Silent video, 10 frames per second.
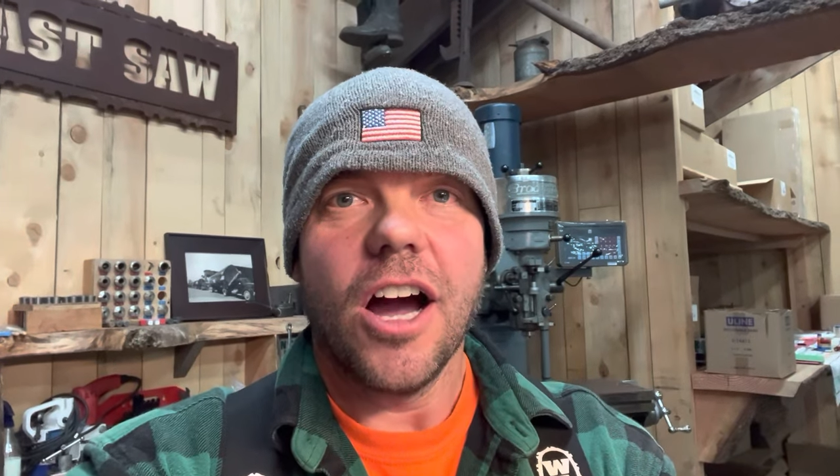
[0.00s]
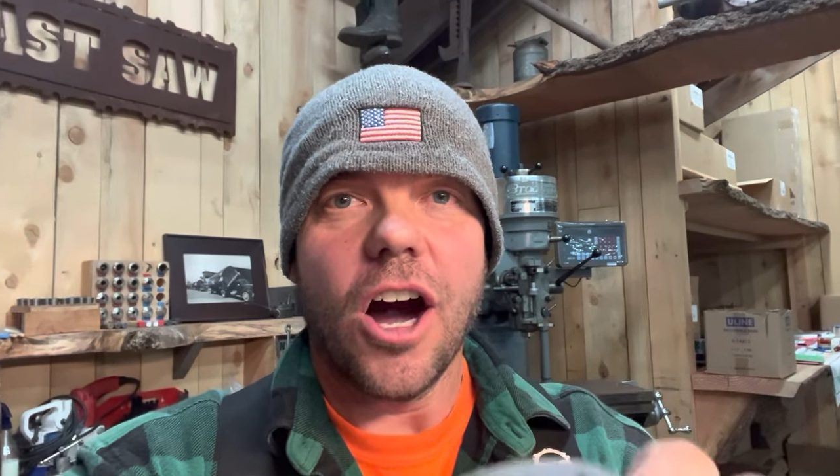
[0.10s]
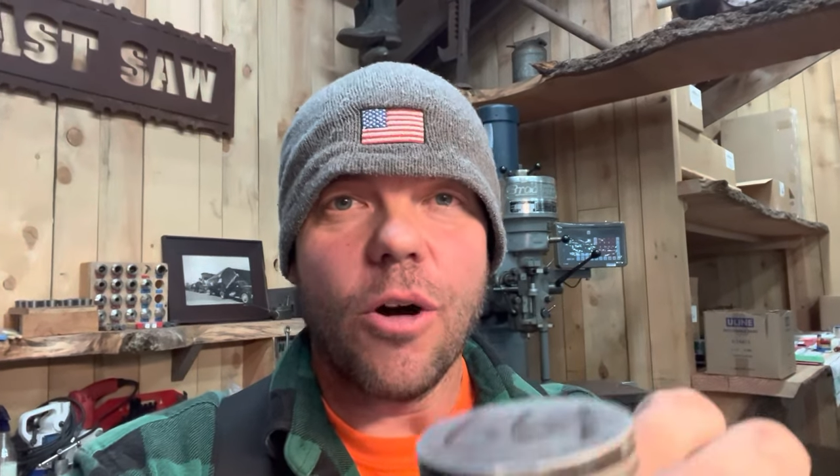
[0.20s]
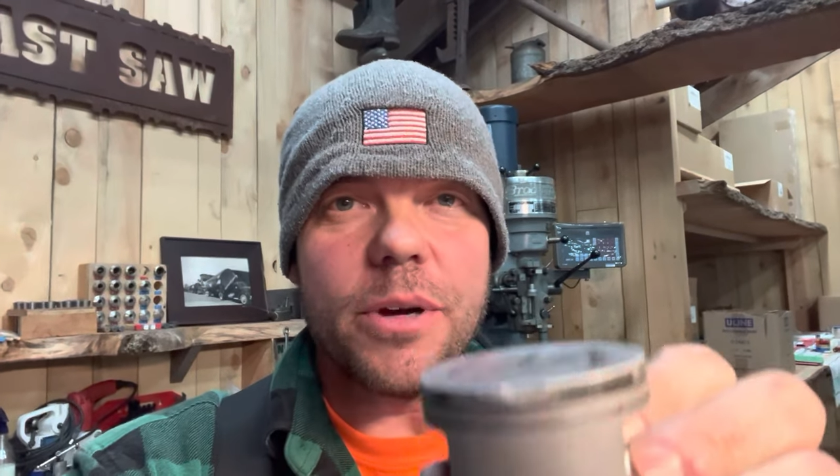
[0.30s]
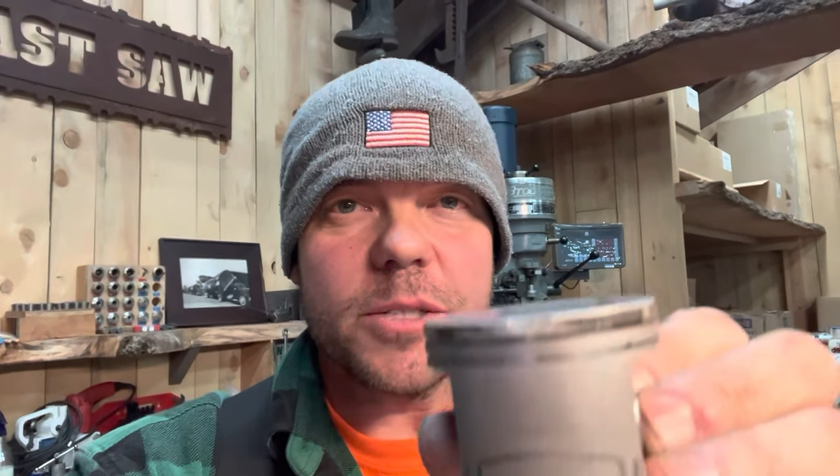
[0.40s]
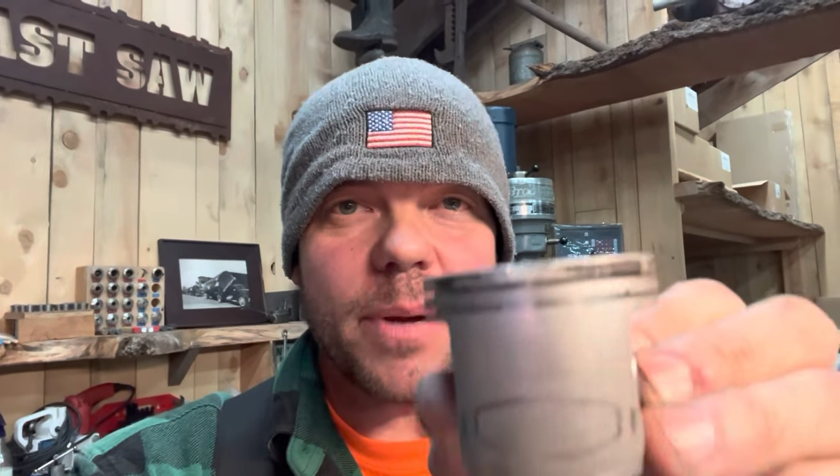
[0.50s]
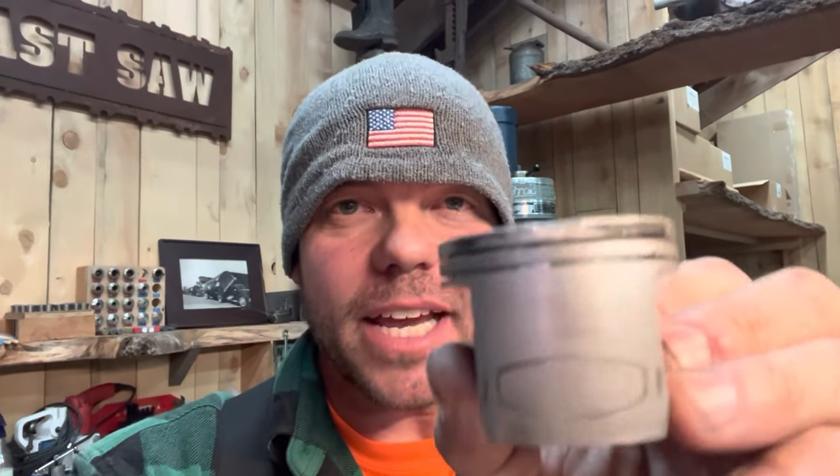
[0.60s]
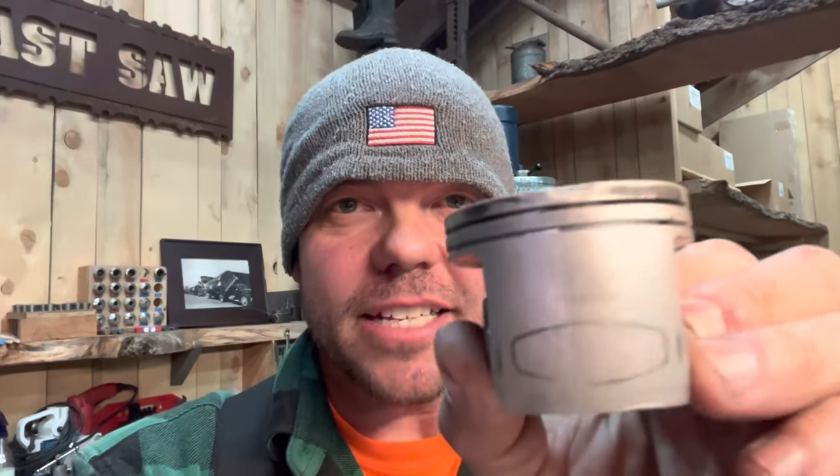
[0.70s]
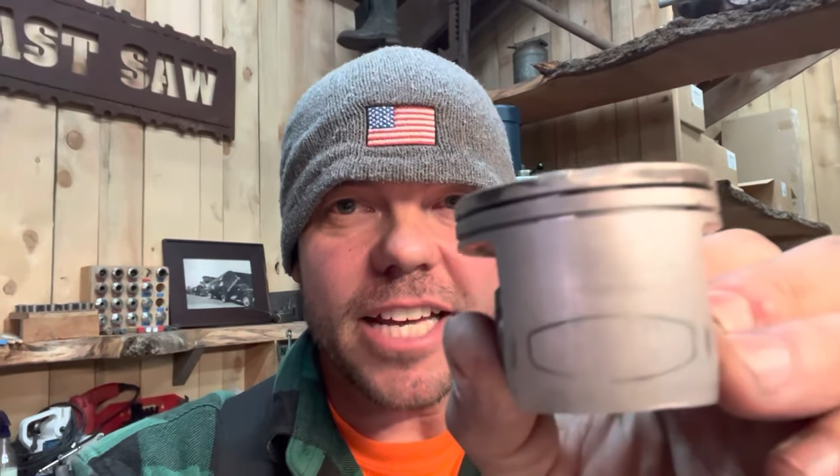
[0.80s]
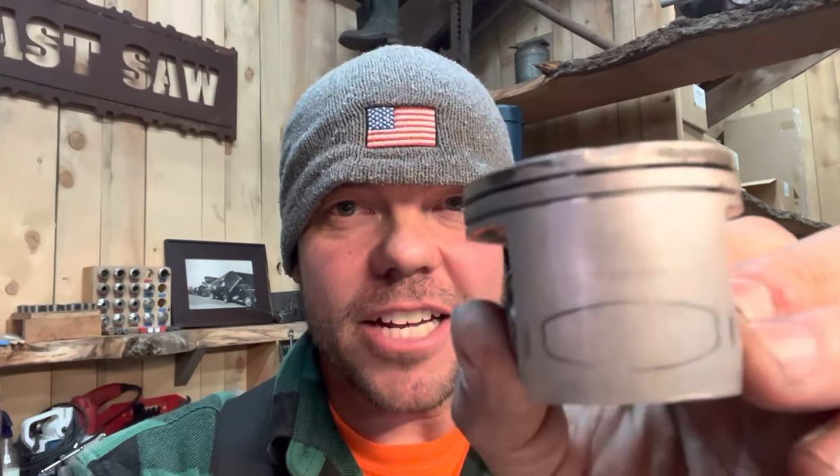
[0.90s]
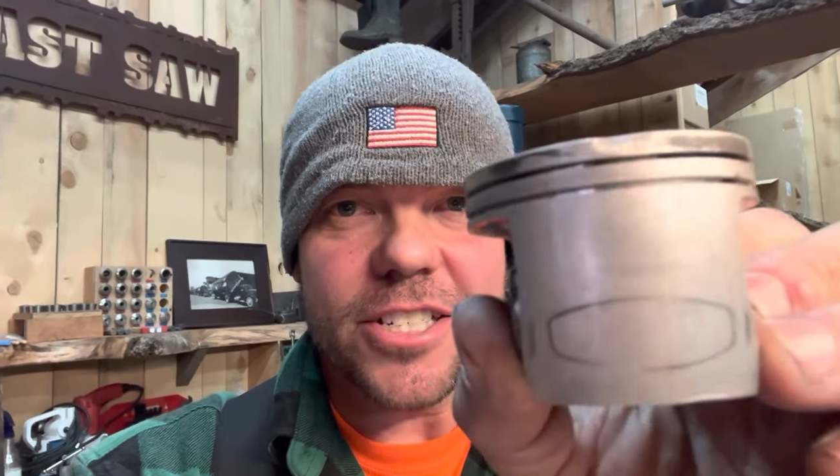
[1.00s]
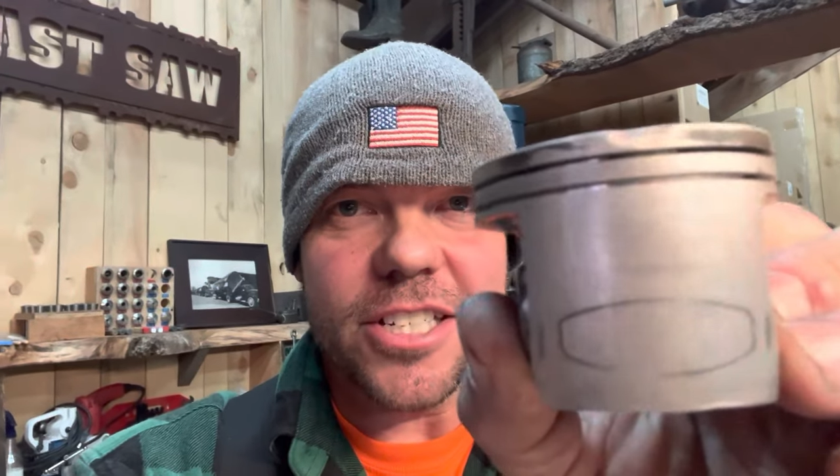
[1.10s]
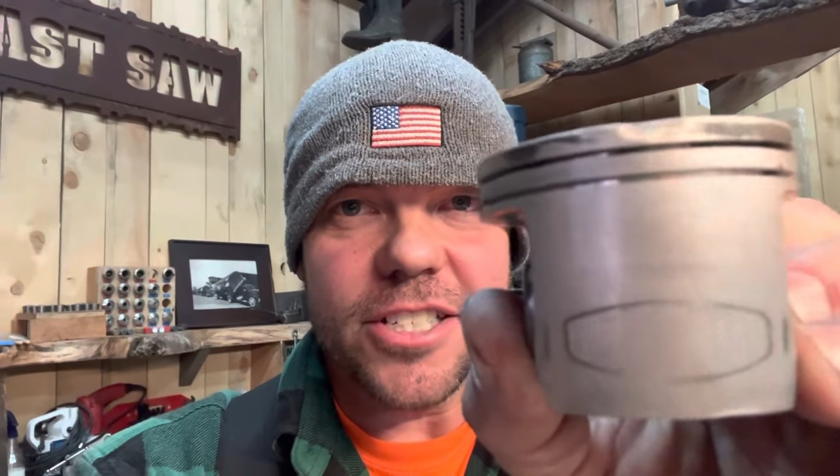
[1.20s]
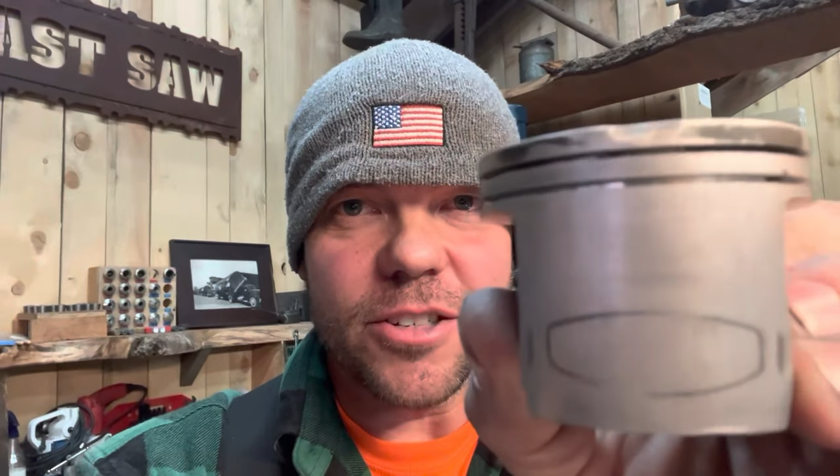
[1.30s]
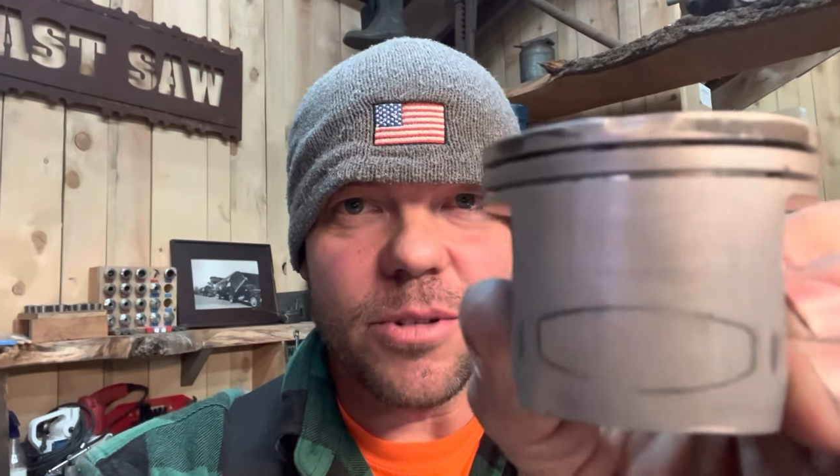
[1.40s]
always pay
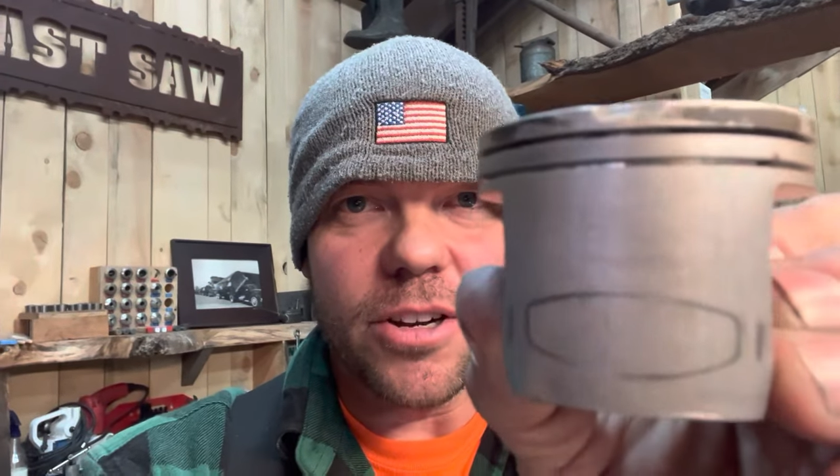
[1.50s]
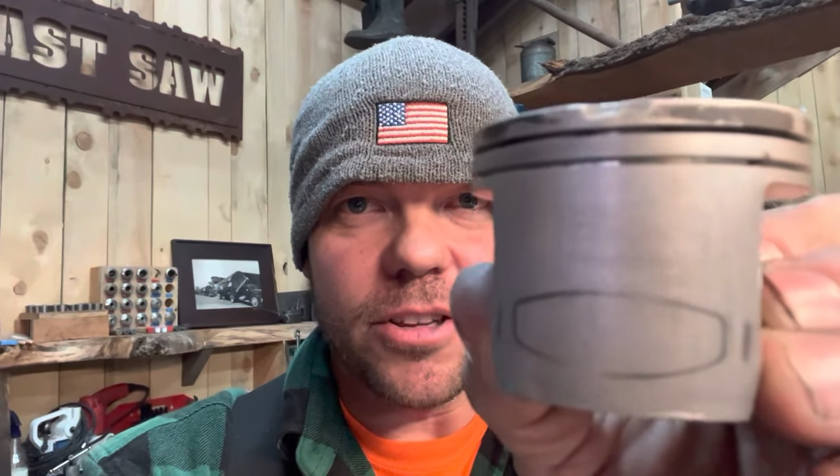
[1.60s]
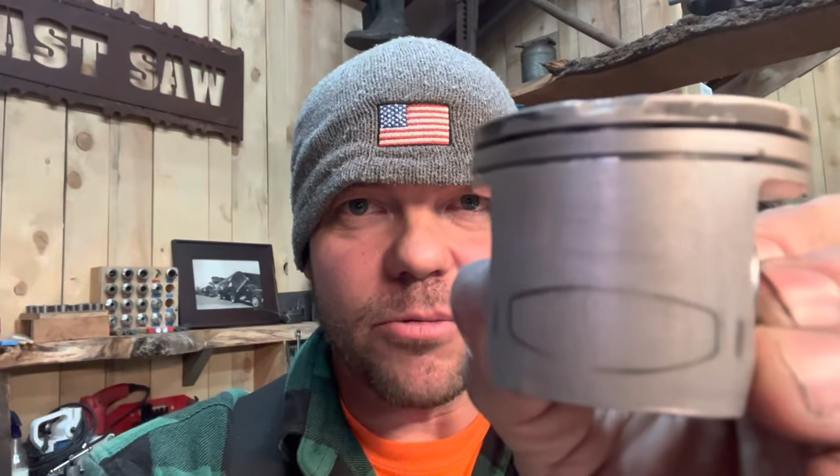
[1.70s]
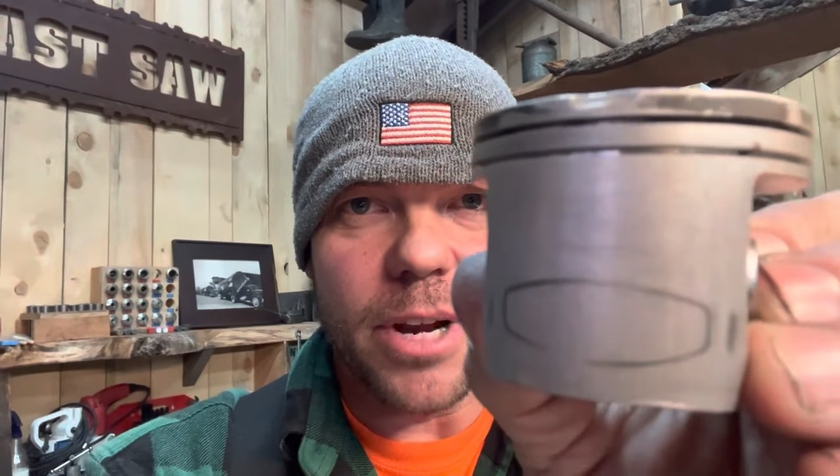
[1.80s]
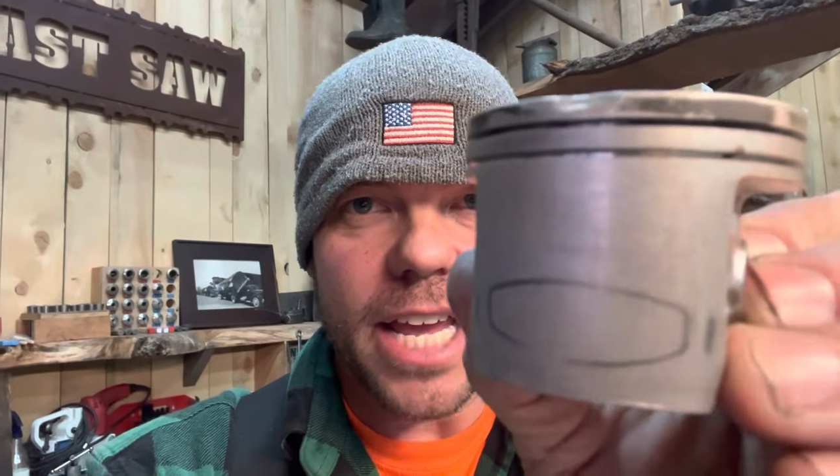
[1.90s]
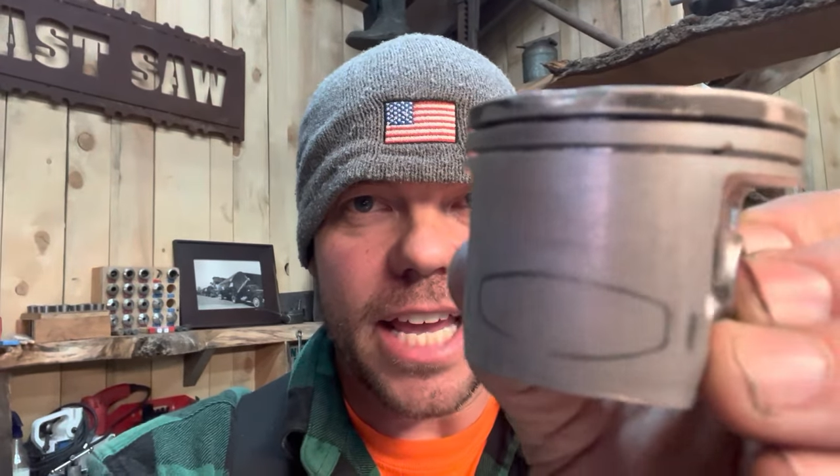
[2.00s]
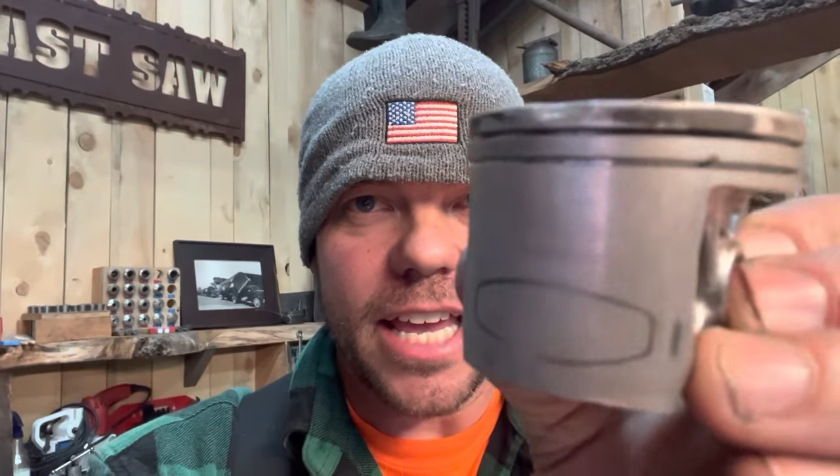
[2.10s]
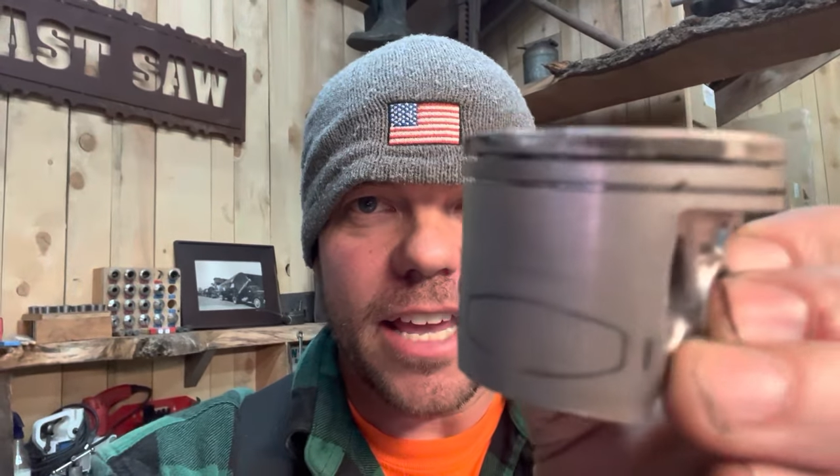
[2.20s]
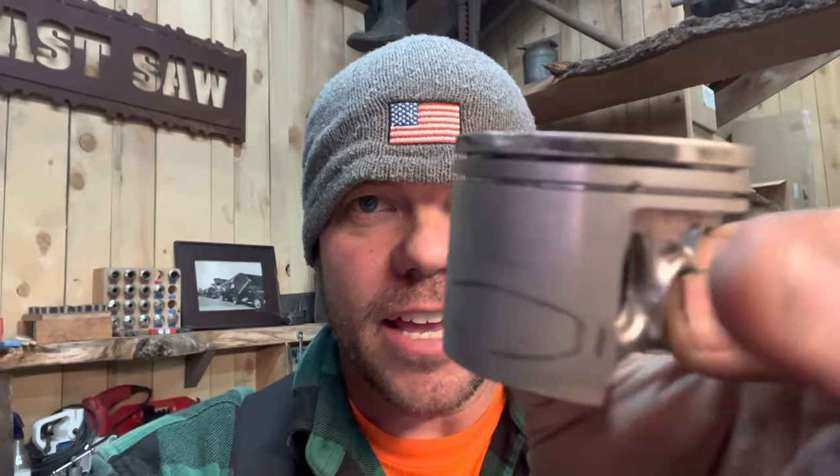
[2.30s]
attention to where the ring